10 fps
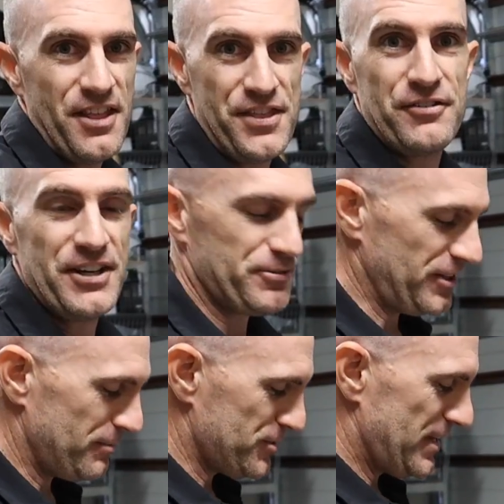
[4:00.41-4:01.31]
The theoretical
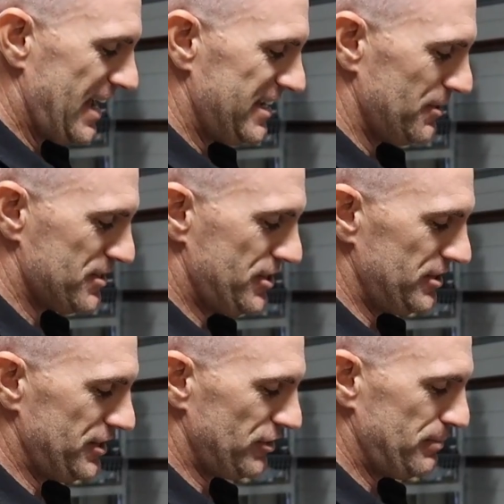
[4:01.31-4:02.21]
numbers we had here was
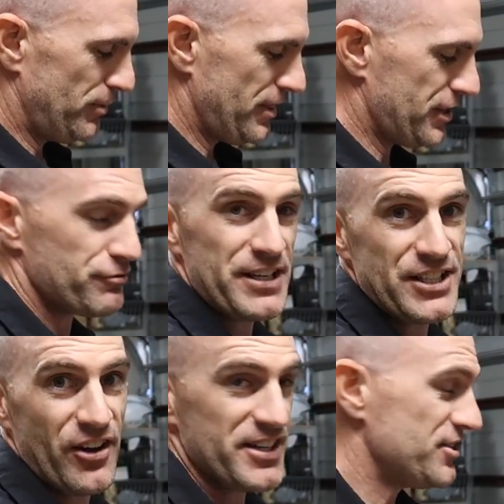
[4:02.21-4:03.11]

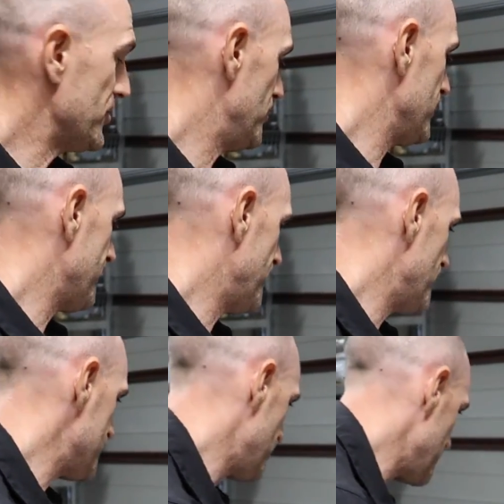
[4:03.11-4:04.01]
33.392. The
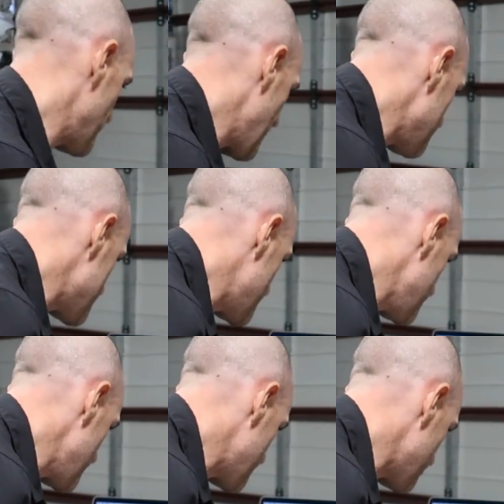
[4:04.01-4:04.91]
first reading we have is
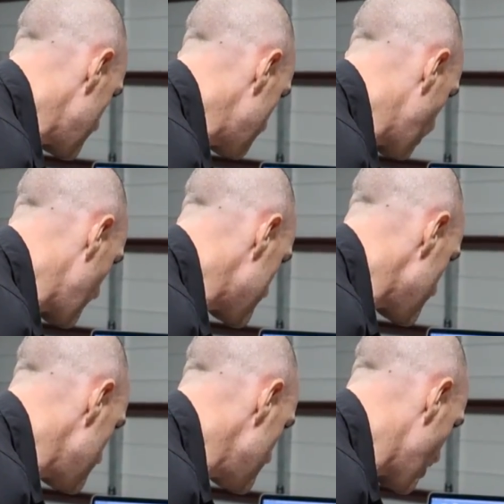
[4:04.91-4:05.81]

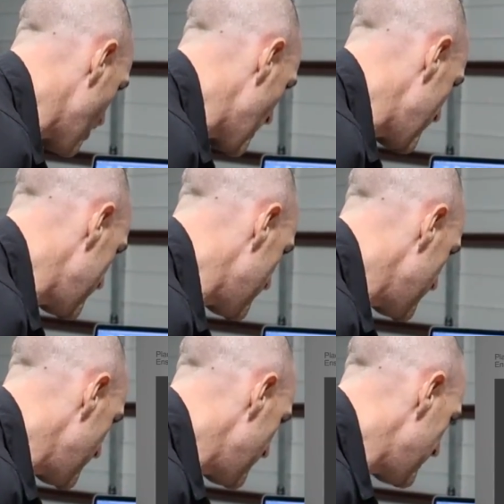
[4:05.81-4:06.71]
33.9
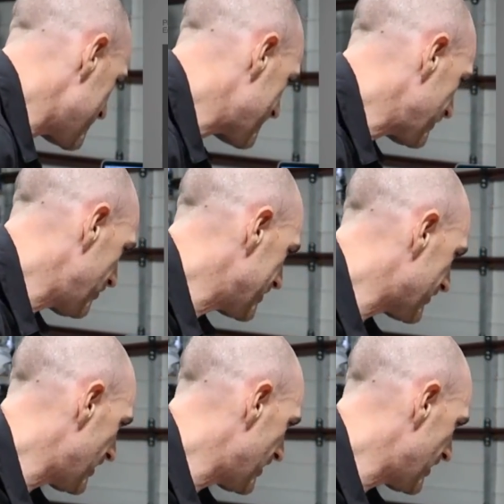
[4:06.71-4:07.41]
and it's floating